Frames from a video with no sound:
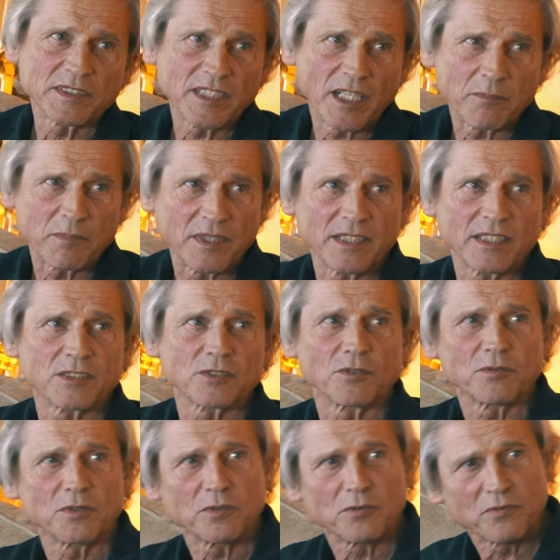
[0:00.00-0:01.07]
what's happening,
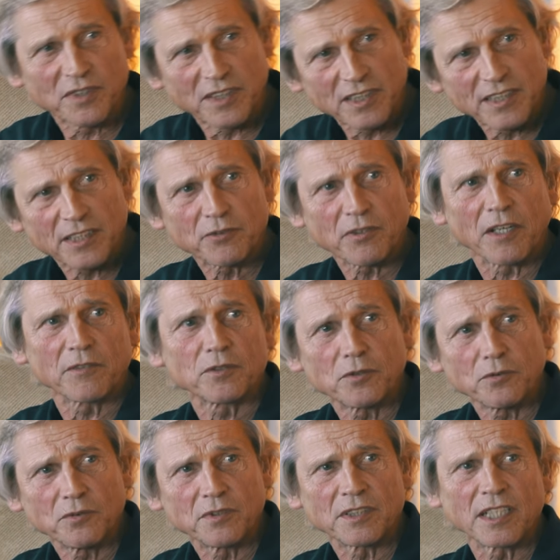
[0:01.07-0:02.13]
so you feel that you have to
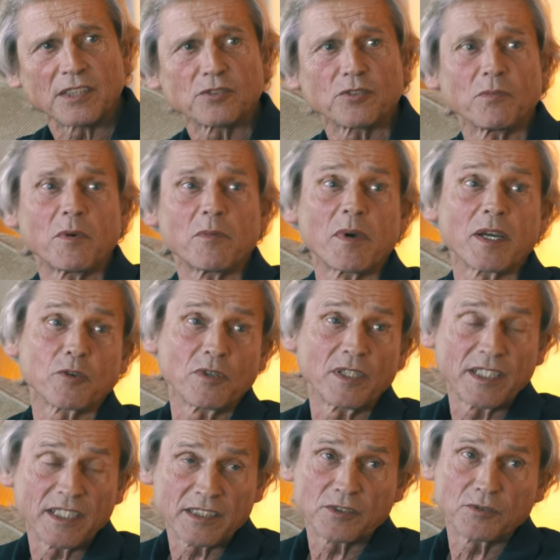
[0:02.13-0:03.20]
do it. And some of my
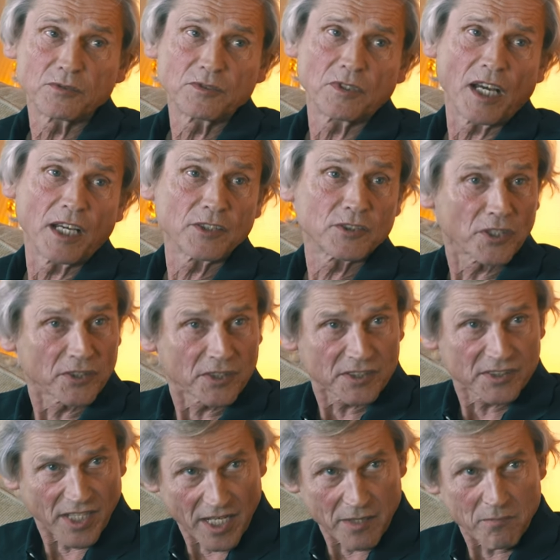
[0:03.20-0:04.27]
colleagues had done
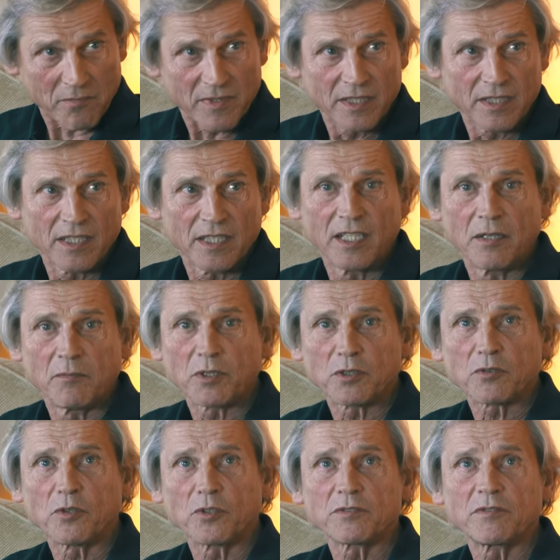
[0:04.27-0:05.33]
the same. But of